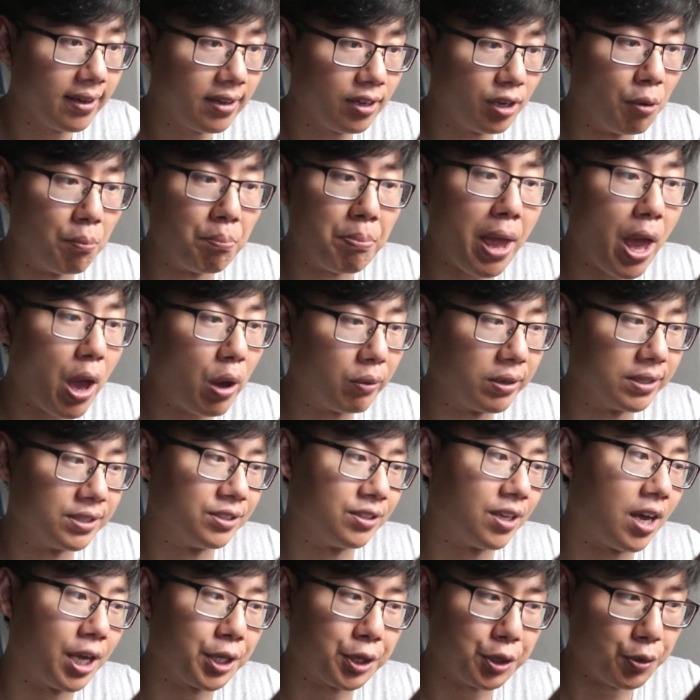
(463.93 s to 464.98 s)
BALE is
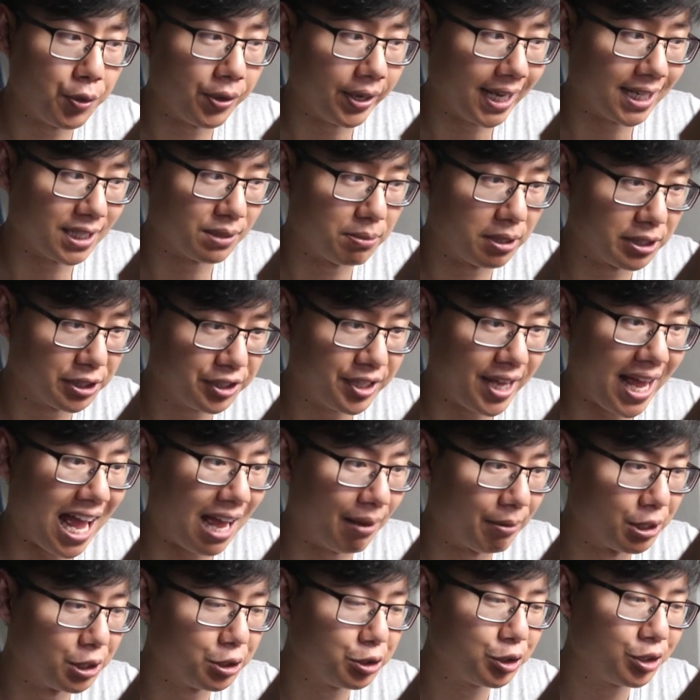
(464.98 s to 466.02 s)
not doing as much
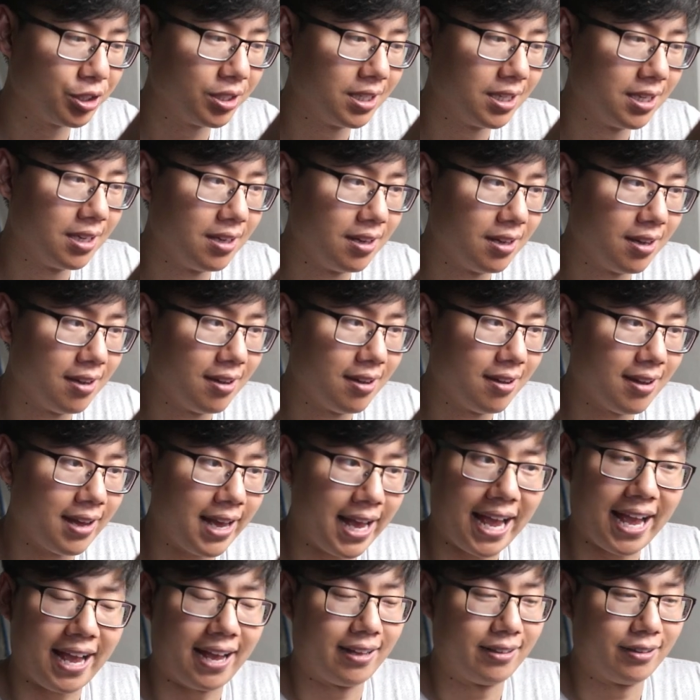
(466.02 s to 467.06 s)
damage,
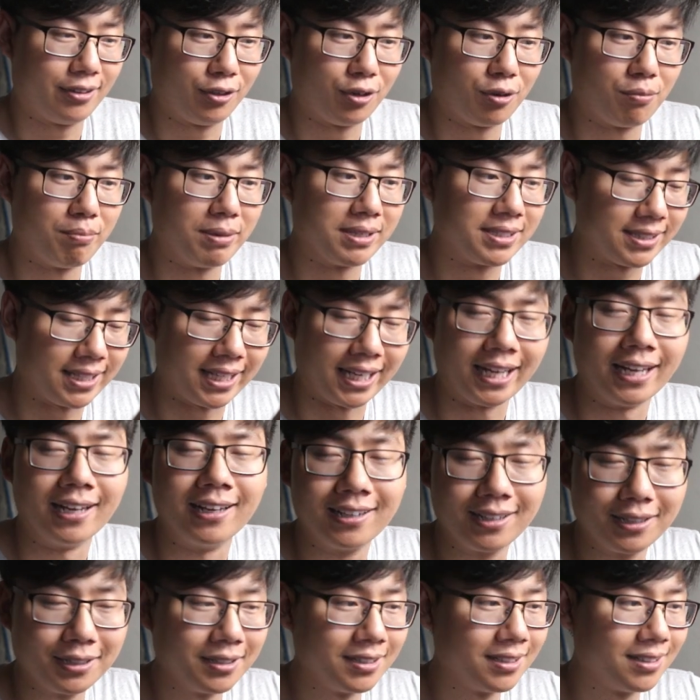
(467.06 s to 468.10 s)
and you're missing
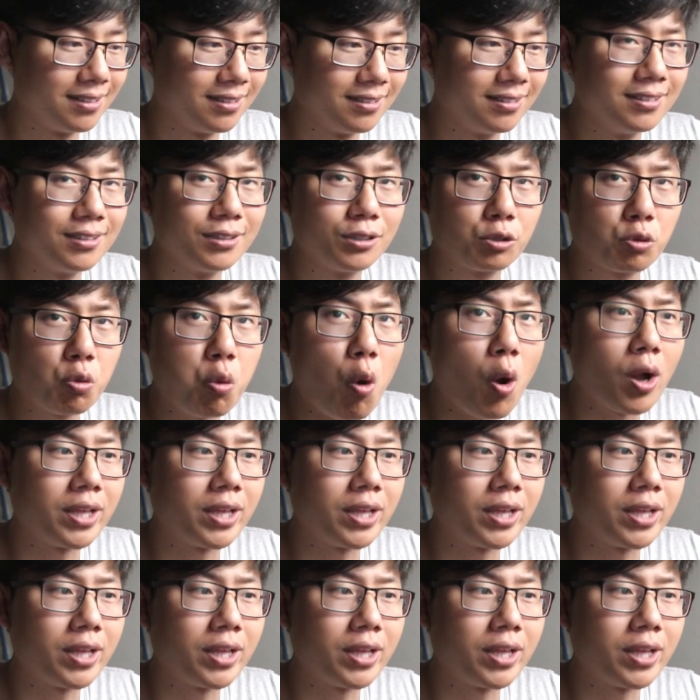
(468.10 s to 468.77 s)
20